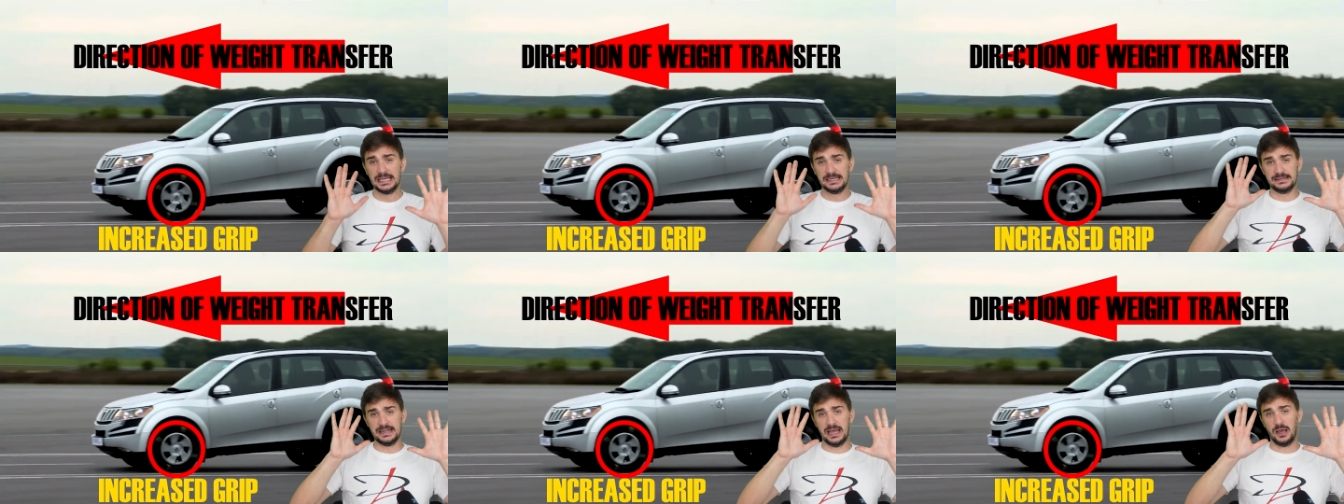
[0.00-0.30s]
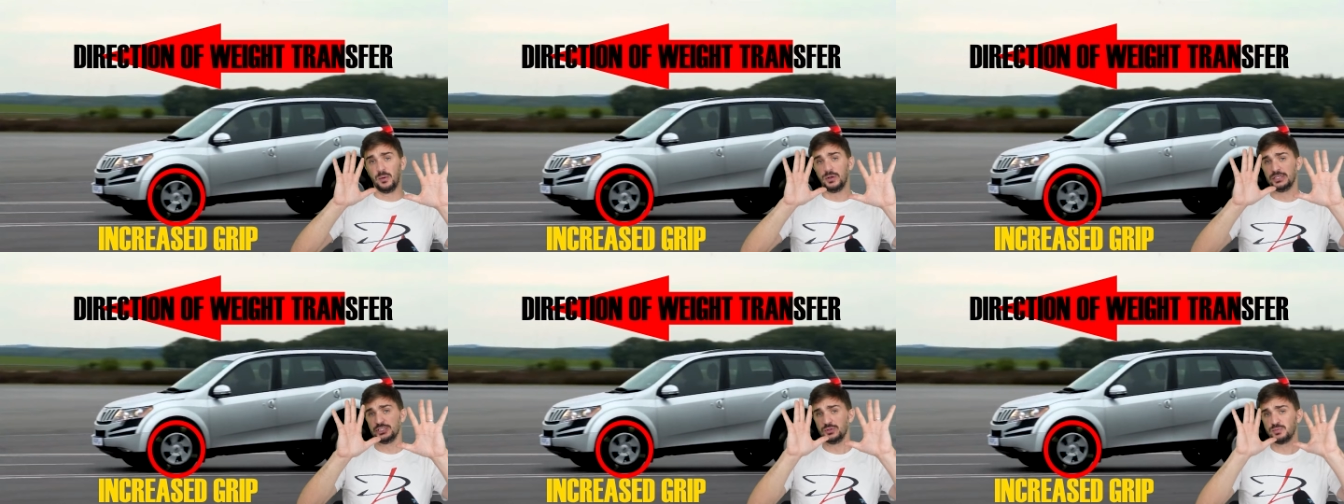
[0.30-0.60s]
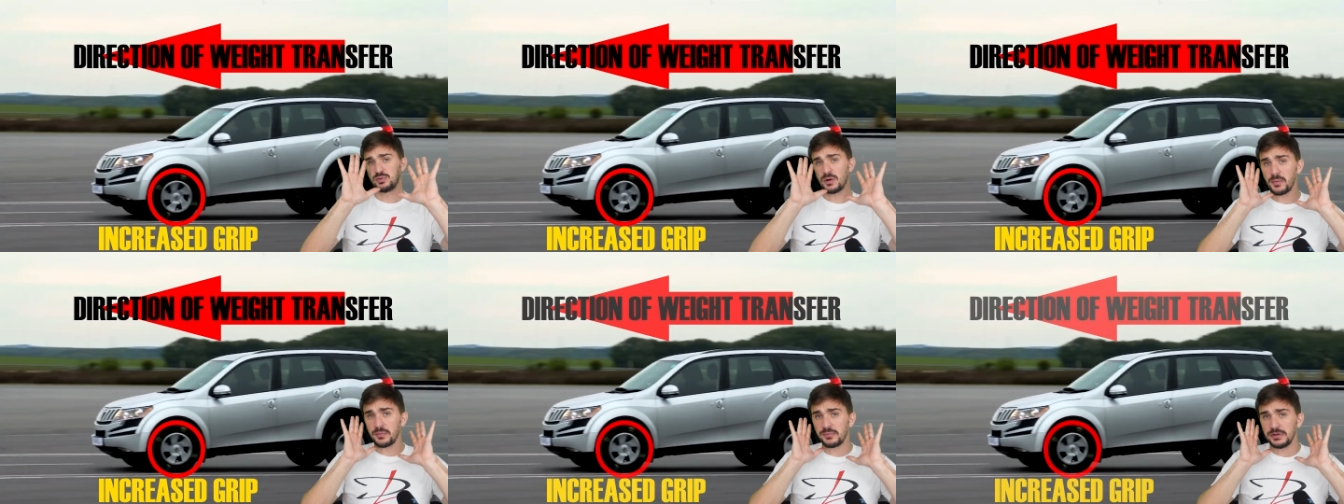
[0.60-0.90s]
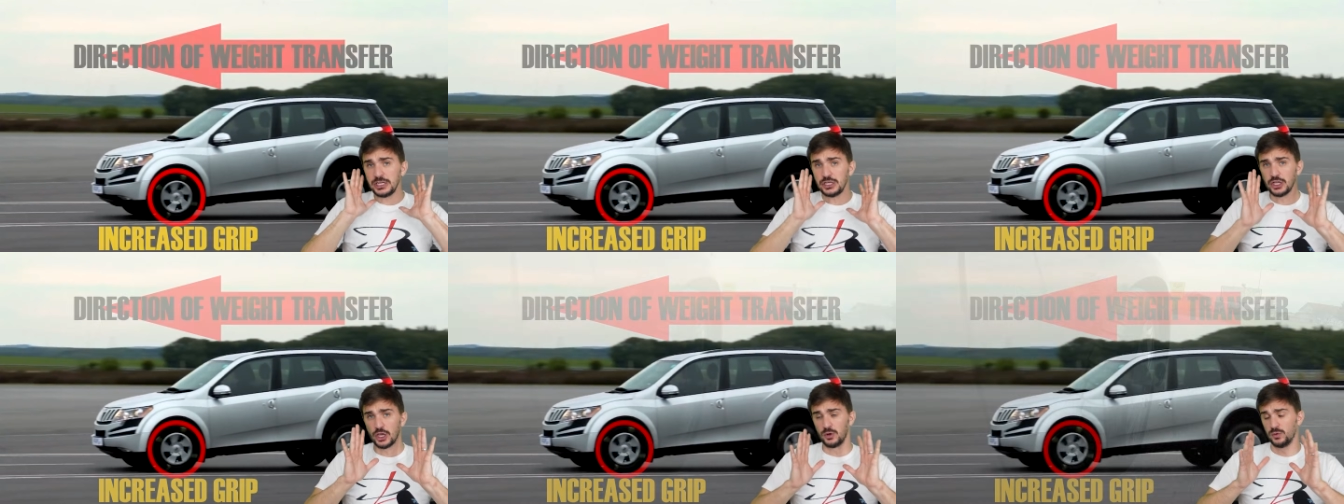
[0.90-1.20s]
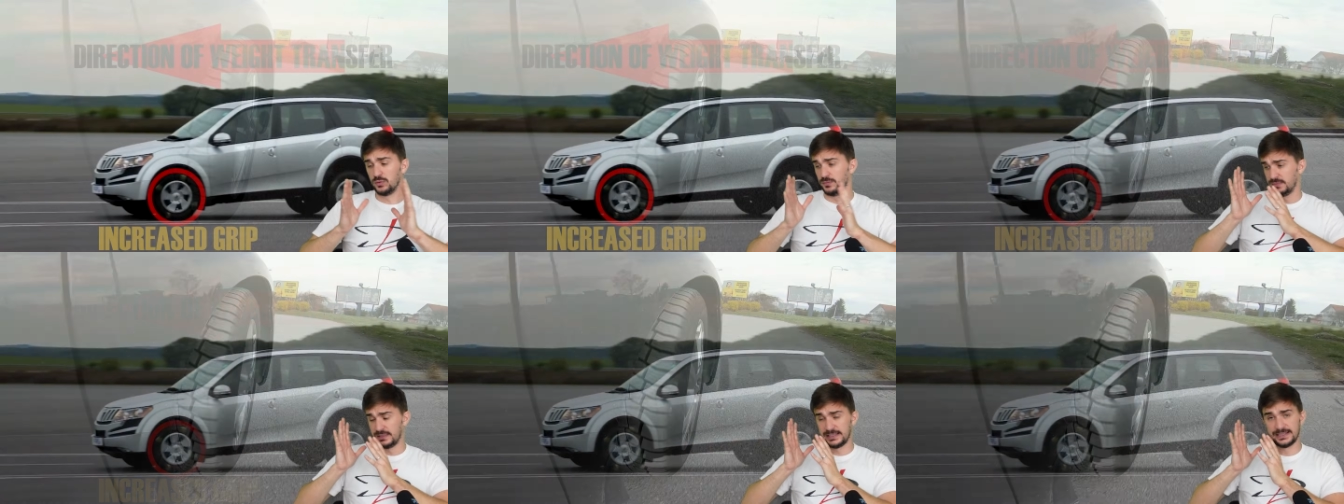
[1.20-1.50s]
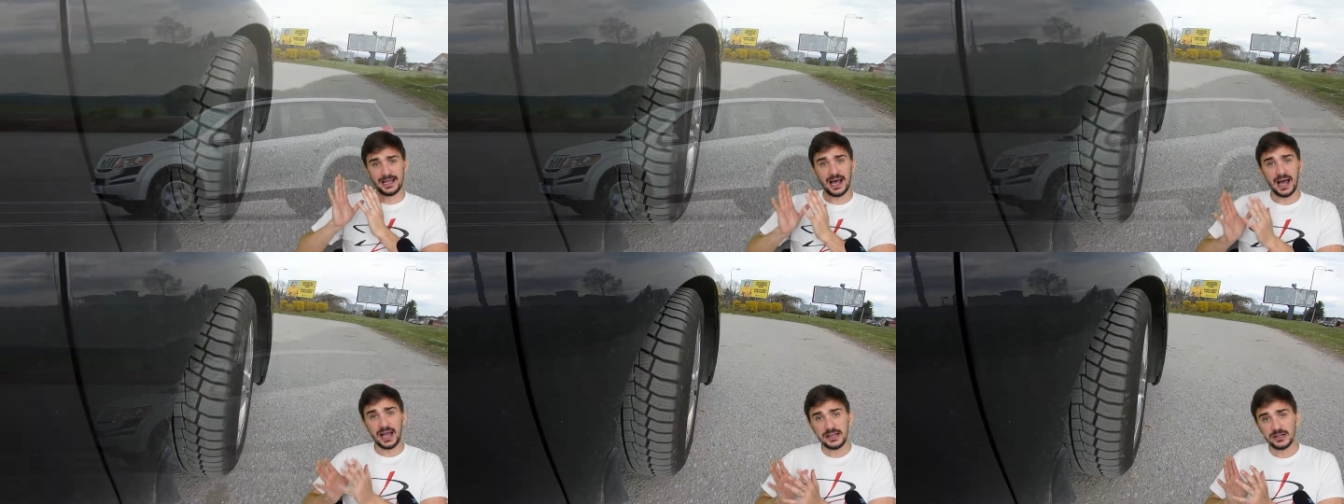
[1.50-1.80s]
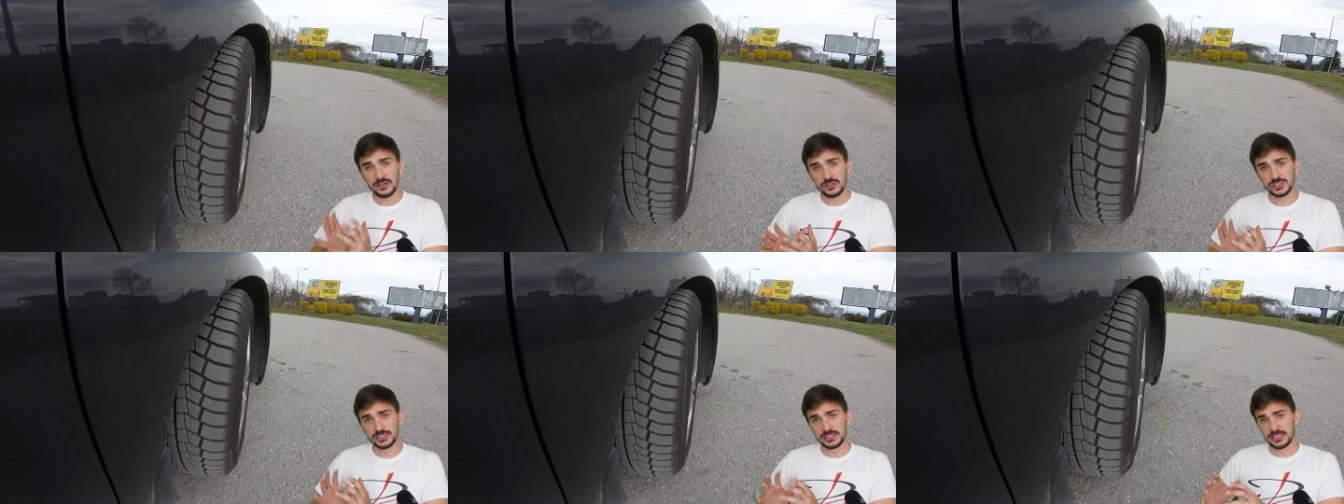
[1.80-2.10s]
Now, as you probably know,
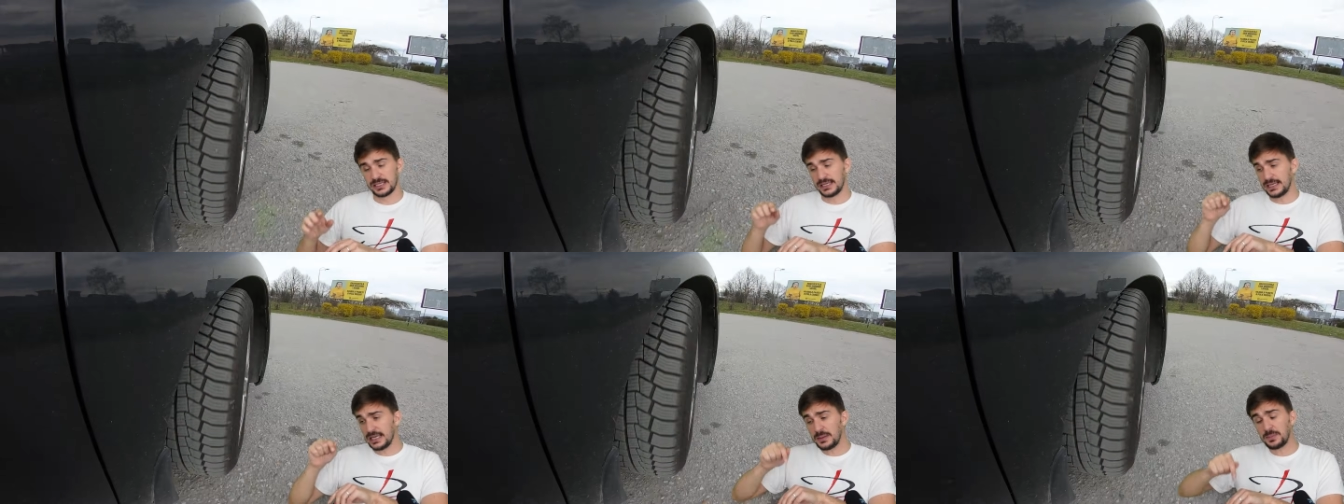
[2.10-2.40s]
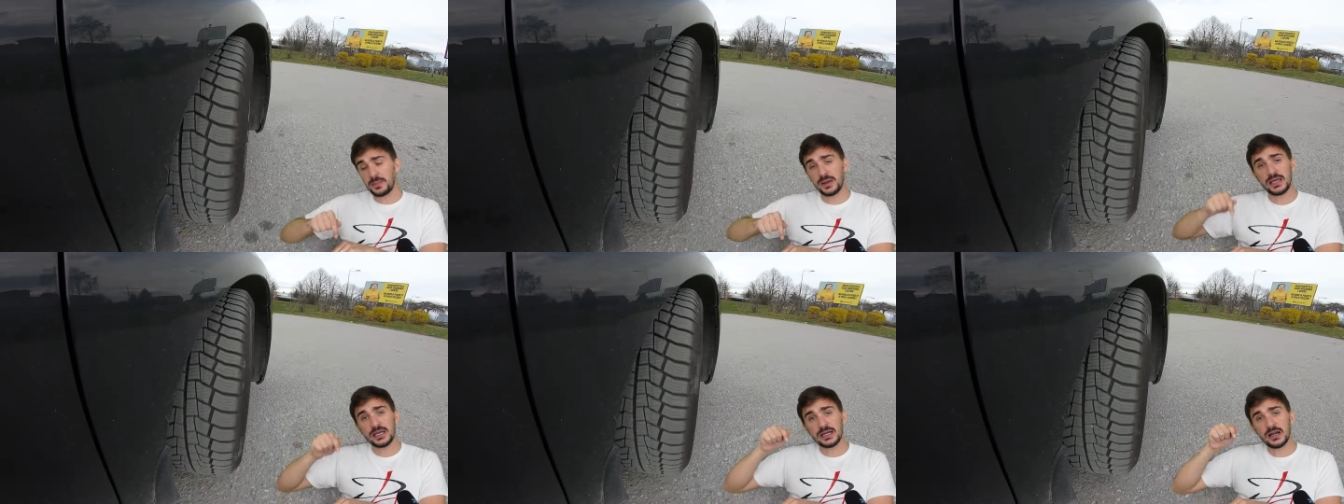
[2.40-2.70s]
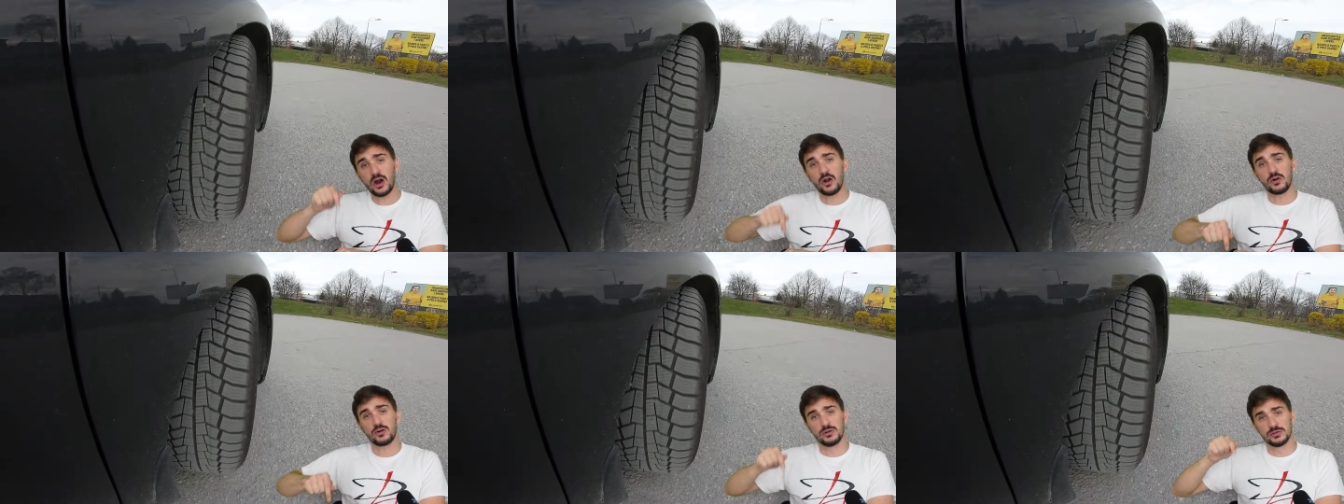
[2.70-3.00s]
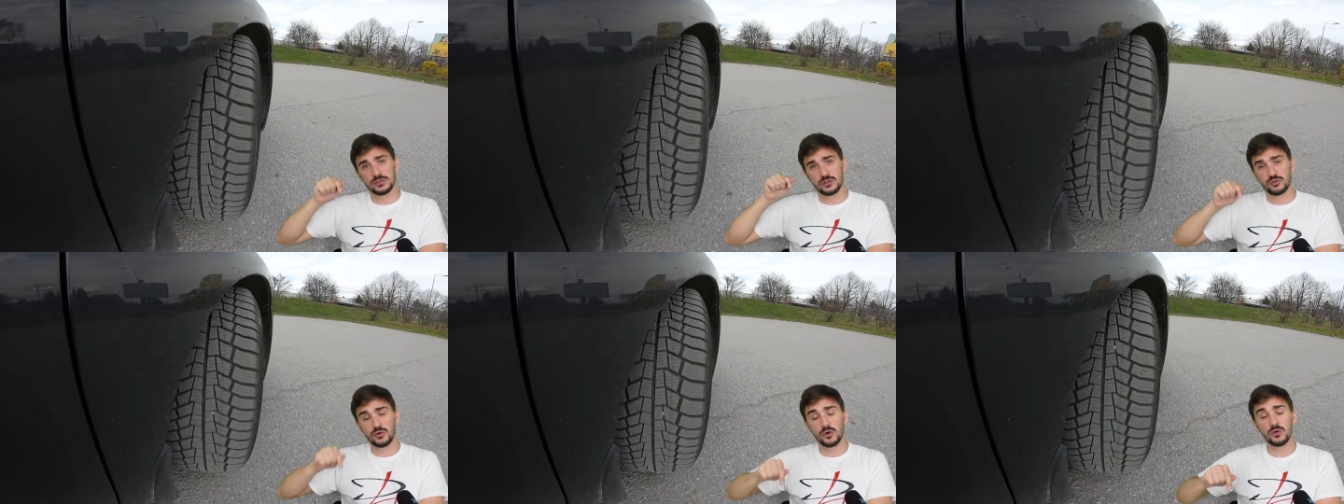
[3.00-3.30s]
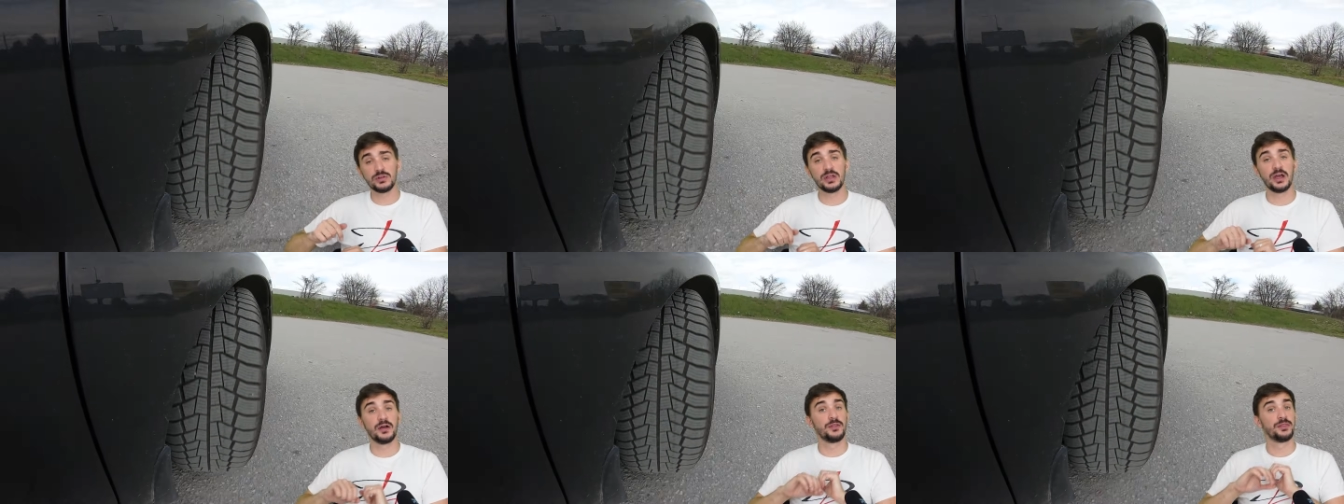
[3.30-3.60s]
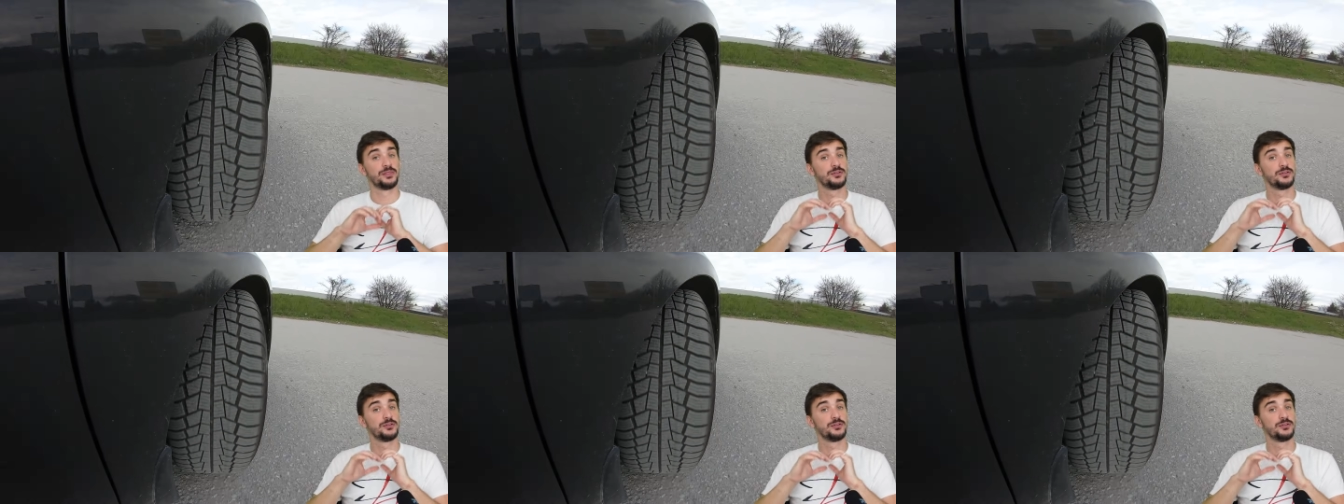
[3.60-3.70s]
tires keep a car on the road